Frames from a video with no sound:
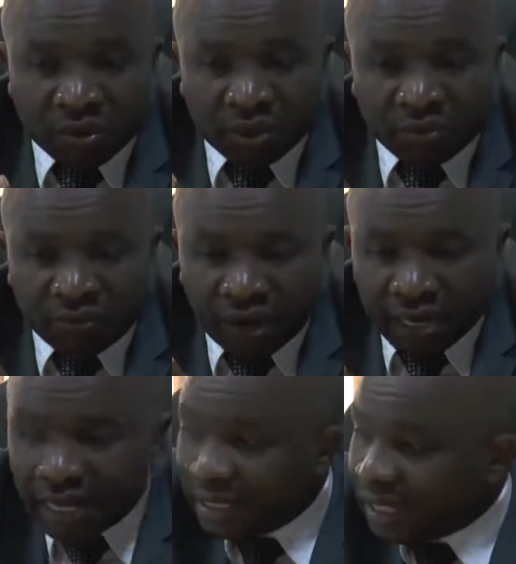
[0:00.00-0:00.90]
we've
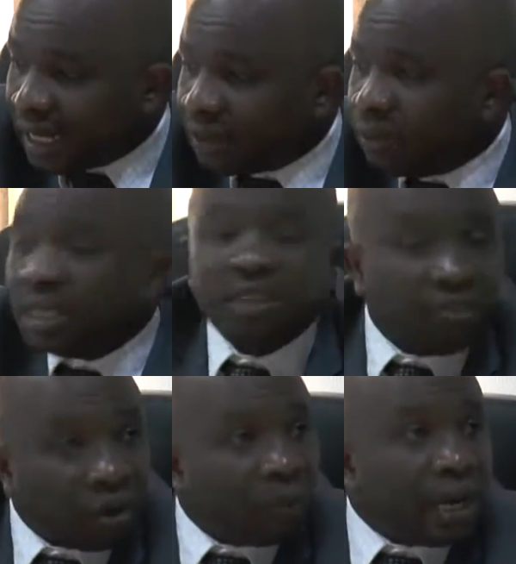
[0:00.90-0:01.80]
finalized that, we'll
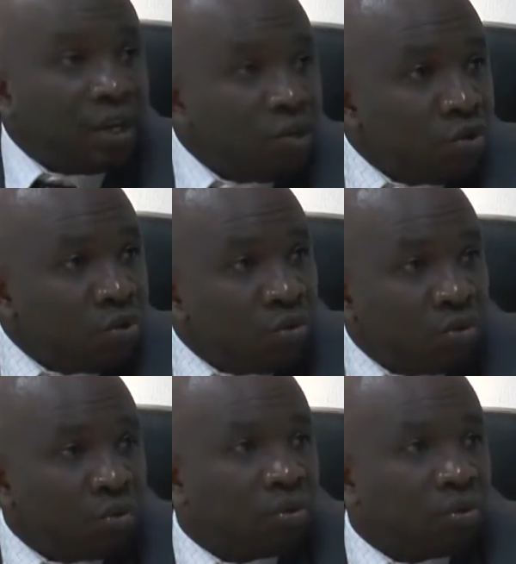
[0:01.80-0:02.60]
develop a new